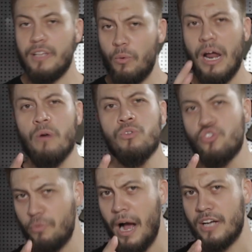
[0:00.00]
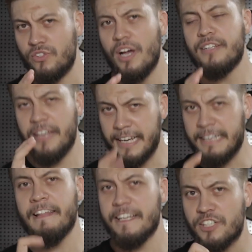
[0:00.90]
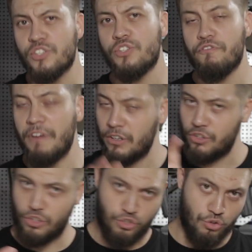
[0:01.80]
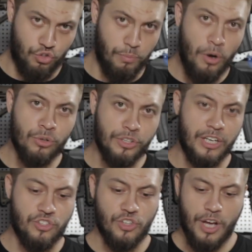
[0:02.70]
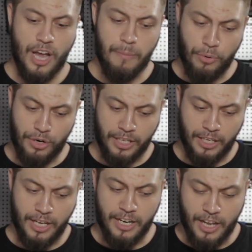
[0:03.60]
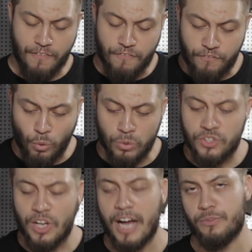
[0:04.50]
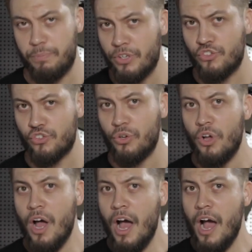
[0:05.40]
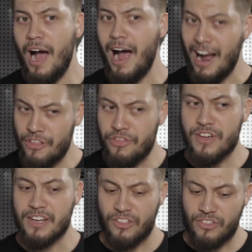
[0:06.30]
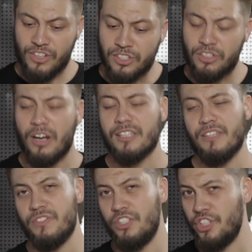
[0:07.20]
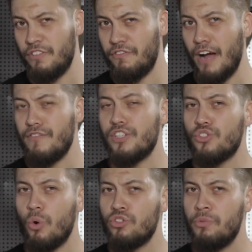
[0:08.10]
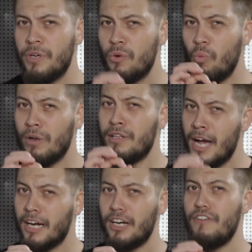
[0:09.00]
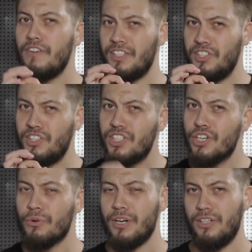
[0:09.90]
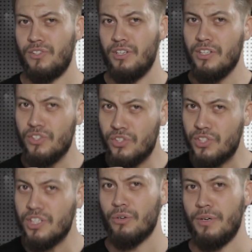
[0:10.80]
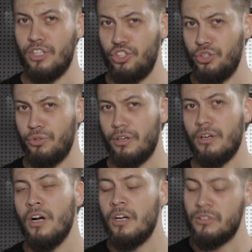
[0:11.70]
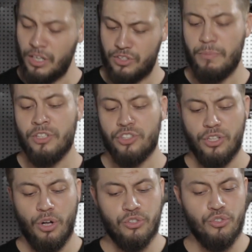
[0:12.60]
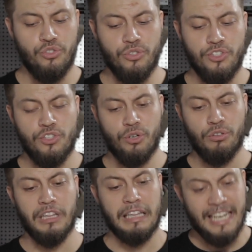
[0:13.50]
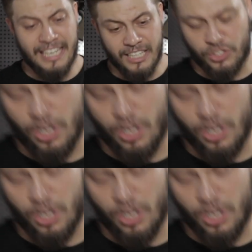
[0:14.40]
Now, what I would surmise, taking that system found on the two smaller guns and putting it in a full-size pistol, I think this Glock 17 Gen 5 is going to be one heck of a serious shooter. Not to mention, it also uses their latest